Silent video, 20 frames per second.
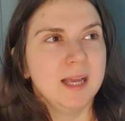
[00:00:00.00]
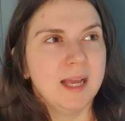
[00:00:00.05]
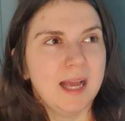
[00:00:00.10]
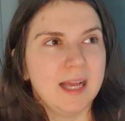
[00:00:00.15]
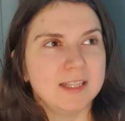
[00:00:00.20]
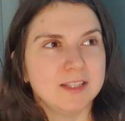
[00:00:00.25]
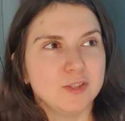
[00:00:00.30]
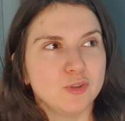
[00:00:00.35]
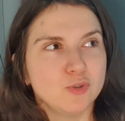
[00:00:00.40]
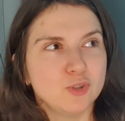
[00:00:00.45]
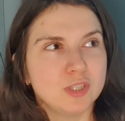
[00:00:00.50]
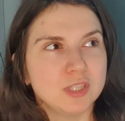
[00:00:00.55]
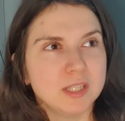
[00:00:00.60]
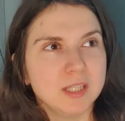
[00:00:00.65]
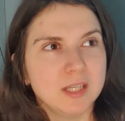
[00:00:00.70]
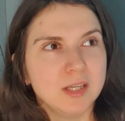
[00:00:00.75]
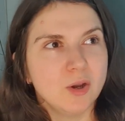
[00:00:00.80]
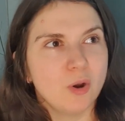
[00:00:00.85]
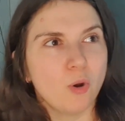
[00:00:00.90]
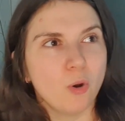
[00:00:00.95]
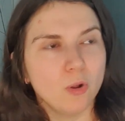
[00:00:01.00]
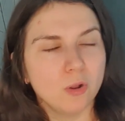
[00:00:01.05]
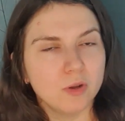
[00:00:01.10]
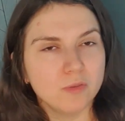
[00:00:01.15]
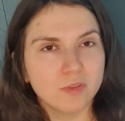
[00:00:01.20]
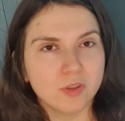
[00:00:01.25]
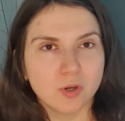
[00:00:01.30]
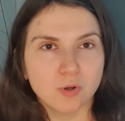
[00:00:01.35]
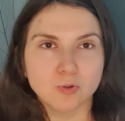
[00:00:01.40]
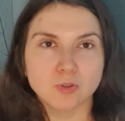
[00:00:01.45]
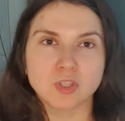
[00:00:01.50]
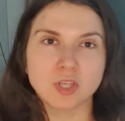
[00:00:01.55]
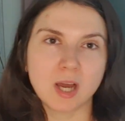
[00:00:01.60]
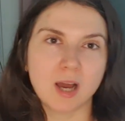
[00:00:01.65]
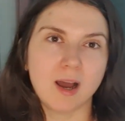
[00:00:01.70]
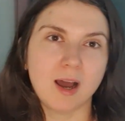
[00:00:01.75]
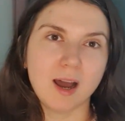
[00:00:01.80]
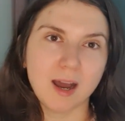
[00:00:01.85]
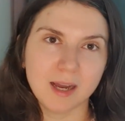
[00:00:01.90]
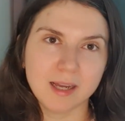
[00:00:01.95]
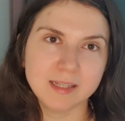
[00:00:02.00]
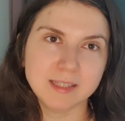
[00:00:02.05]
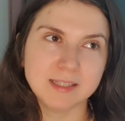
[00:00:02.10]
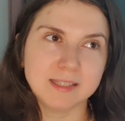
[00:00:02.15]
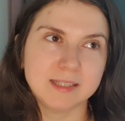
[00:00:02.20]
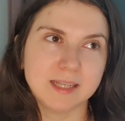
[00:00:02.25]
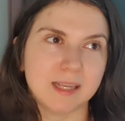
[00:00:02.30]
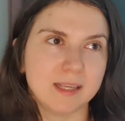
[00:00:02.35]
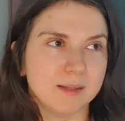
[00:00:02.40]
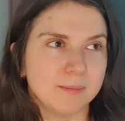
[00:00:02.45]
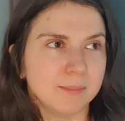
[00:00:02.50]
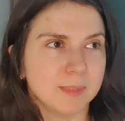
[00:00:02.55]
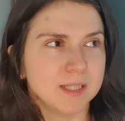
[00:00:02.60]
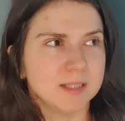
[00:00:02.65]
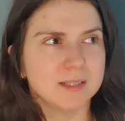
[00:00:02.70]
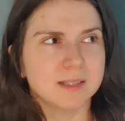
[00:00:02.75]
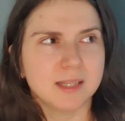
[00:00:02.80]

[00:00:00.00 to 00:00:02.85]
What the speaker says: As you see, all of those are I statements.